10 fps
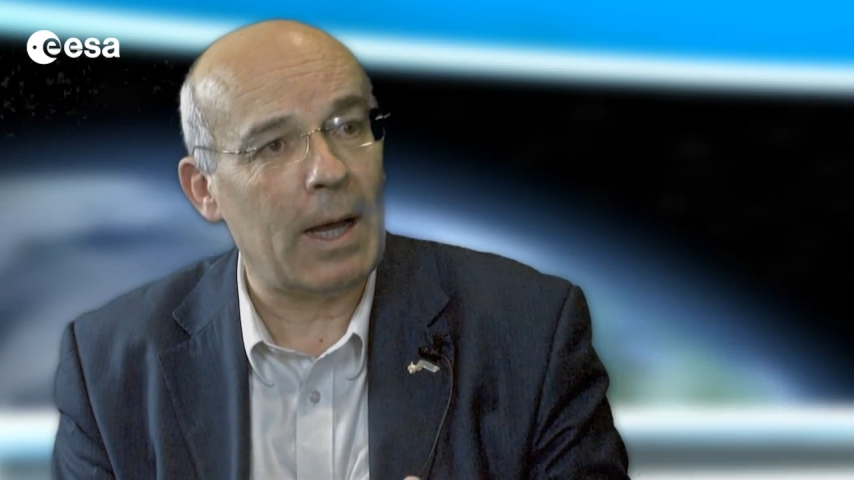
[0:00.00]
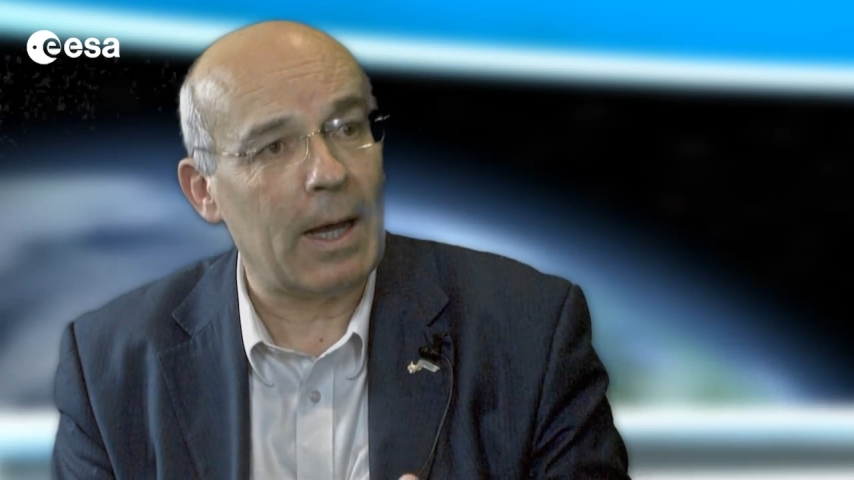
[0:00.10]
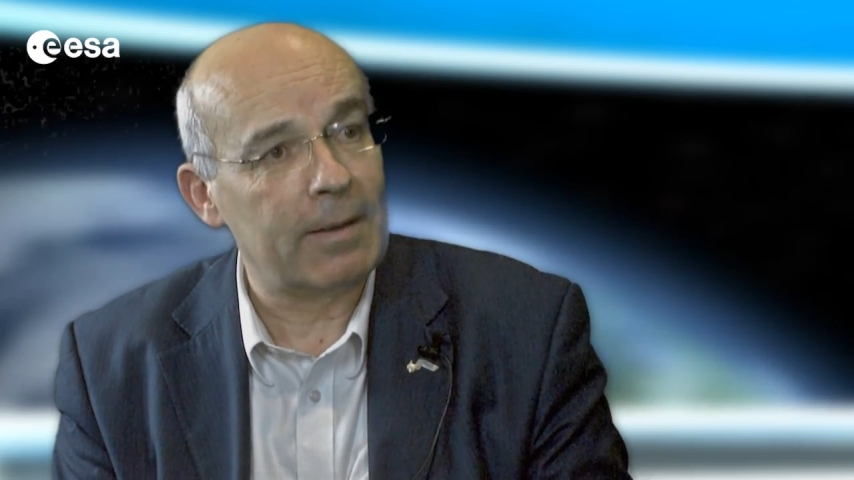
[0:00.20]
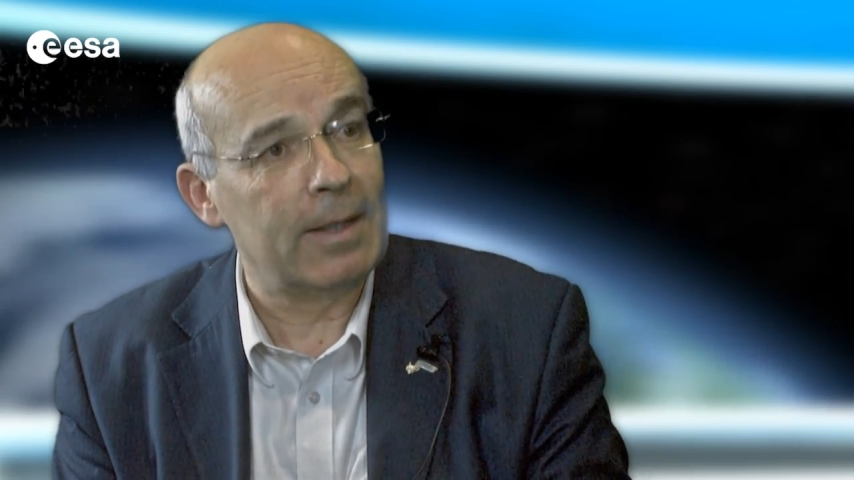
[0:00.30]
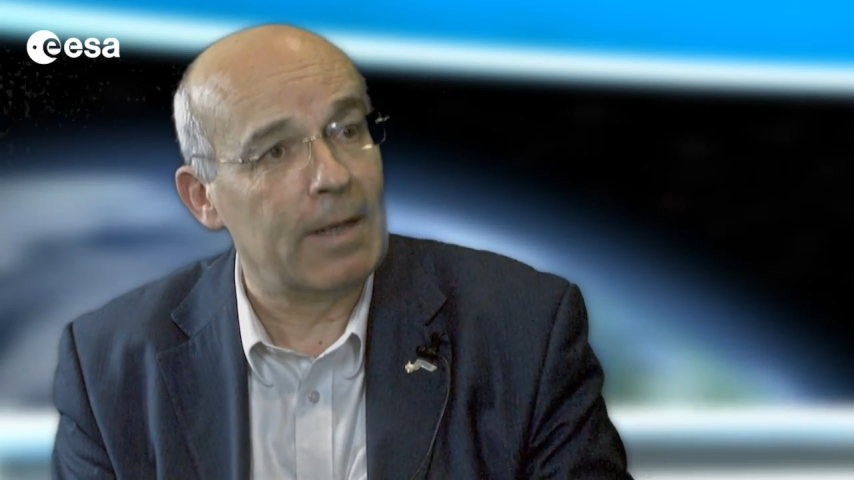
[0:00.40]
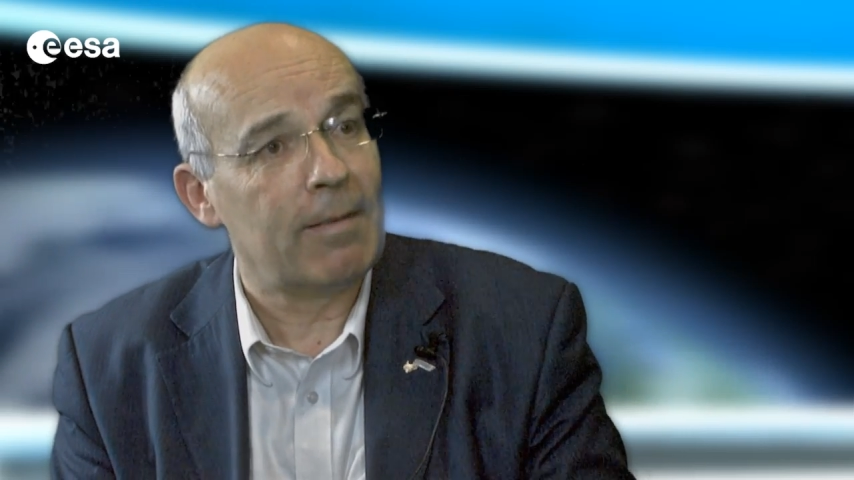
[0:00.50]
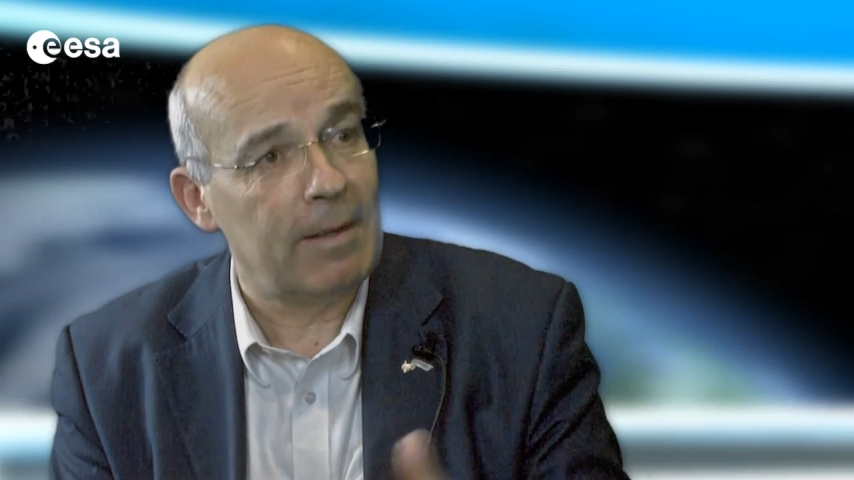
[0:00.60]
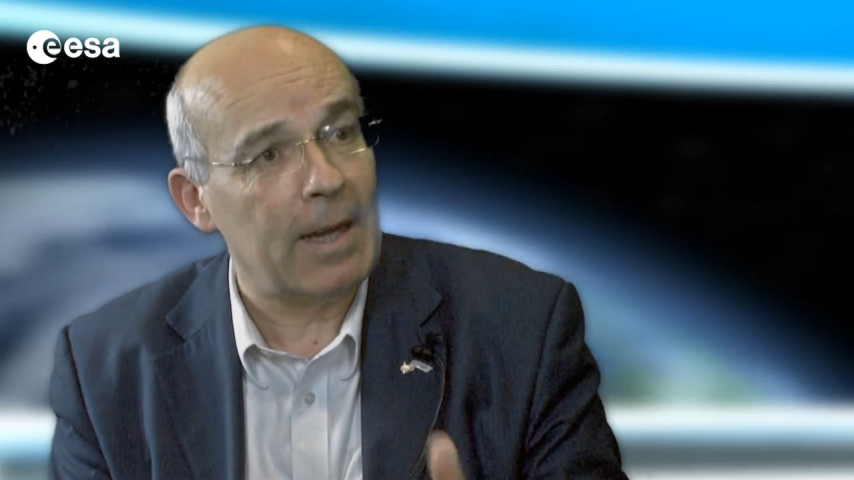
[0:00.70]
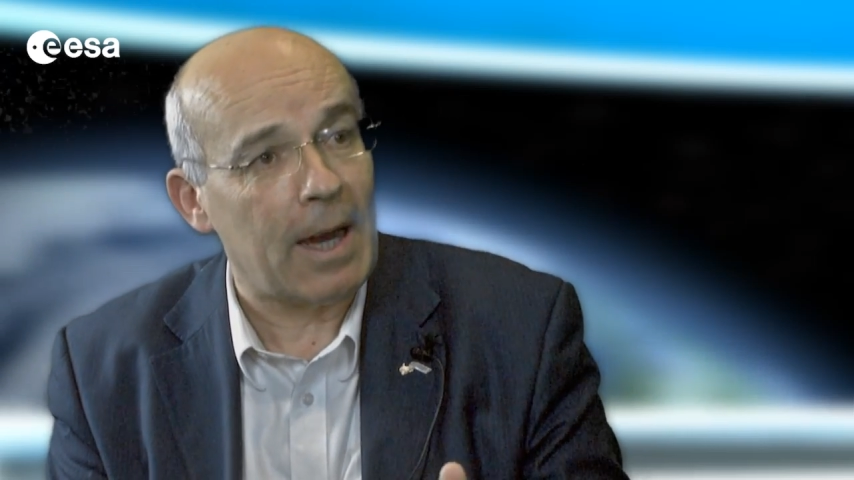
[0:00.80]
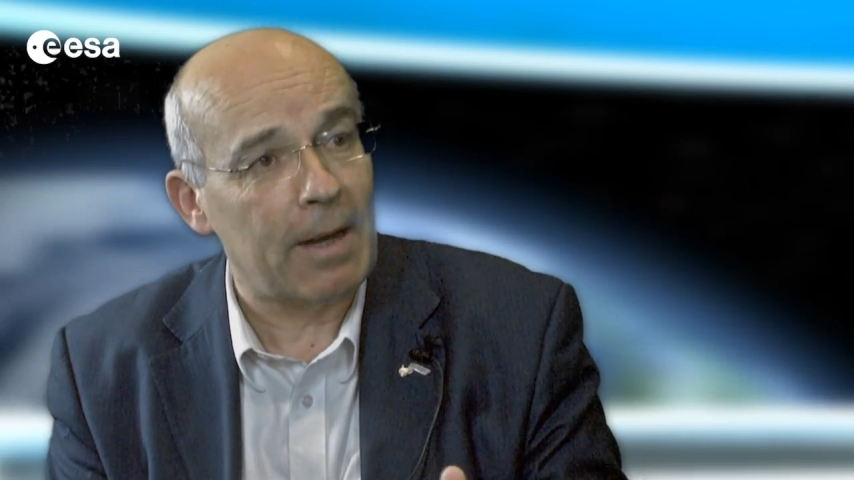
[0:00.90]
Arctic
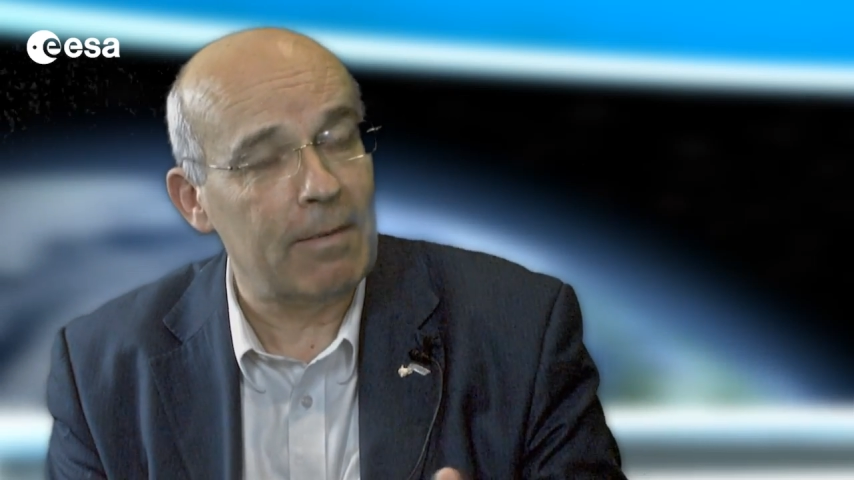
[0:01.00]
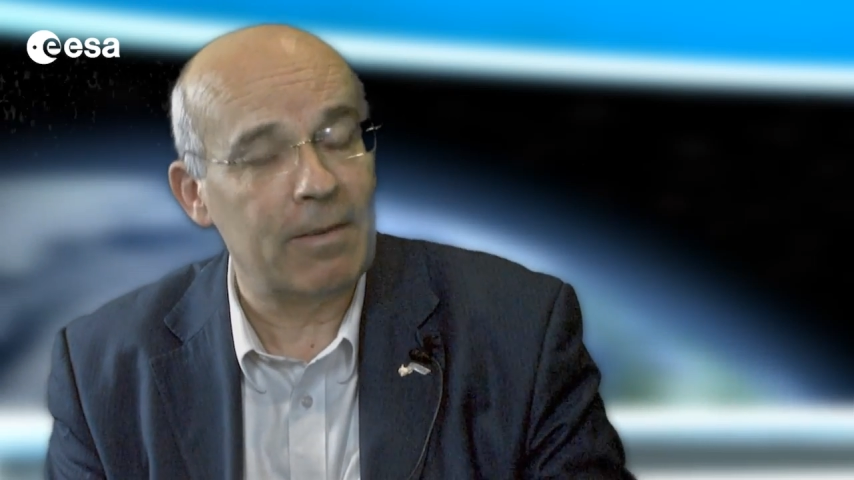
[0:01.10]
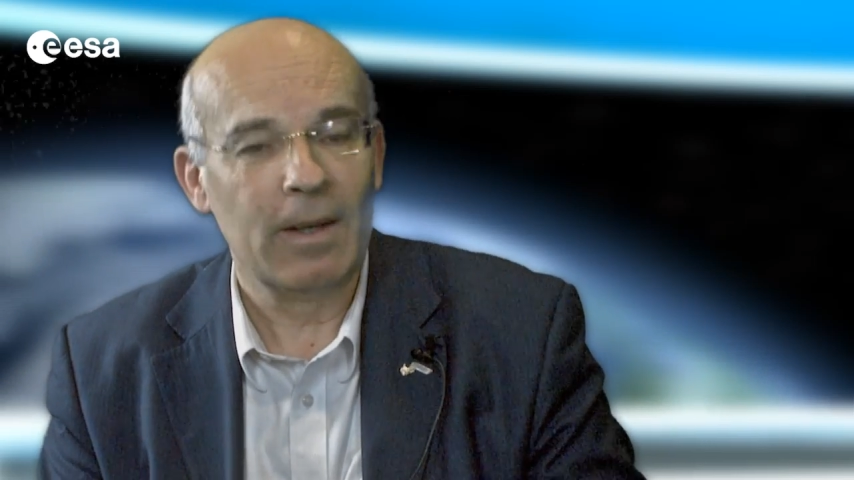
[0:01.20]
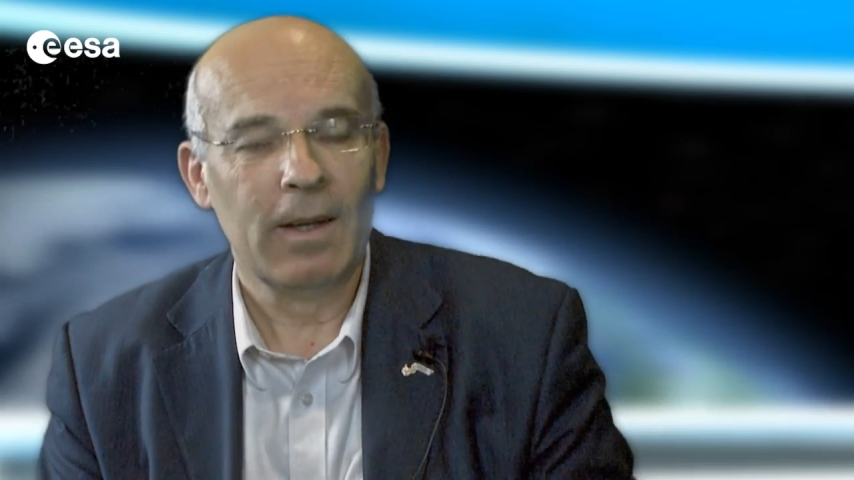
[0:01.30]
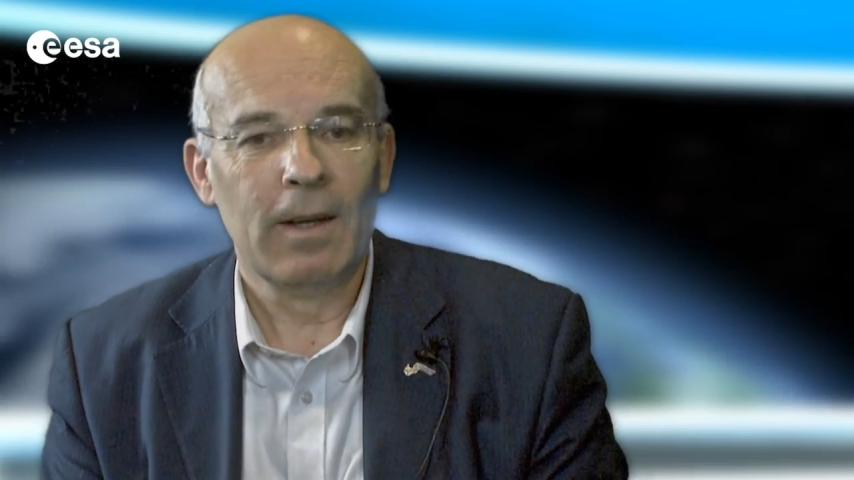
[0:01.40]
sea ice.